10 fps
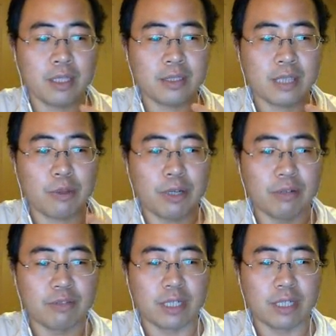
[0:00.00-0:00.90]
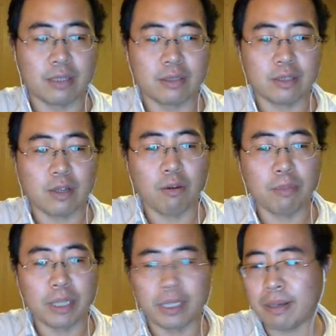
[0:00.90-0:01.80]
summary of the
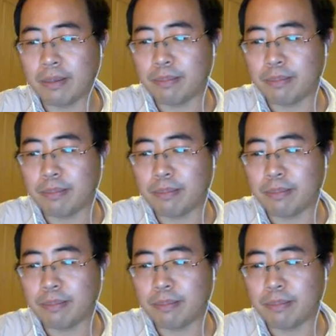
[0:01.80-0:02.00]
common